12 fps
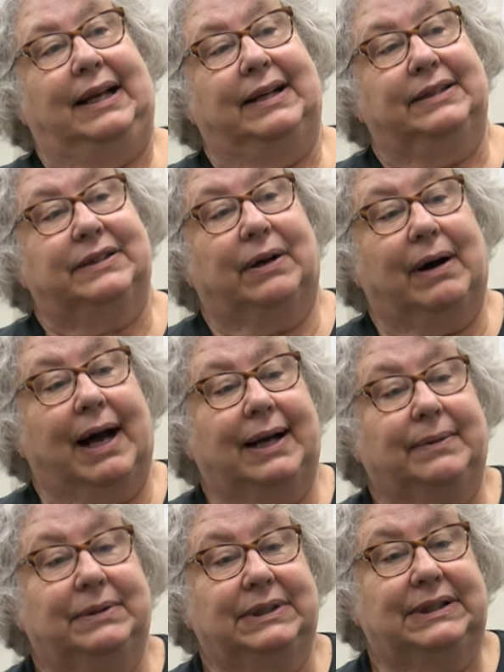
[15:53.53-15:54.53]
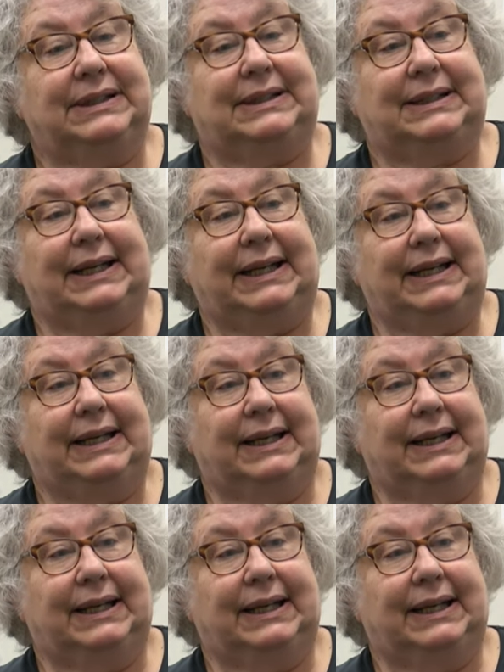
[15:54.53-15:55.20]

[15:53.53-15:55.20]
So I would say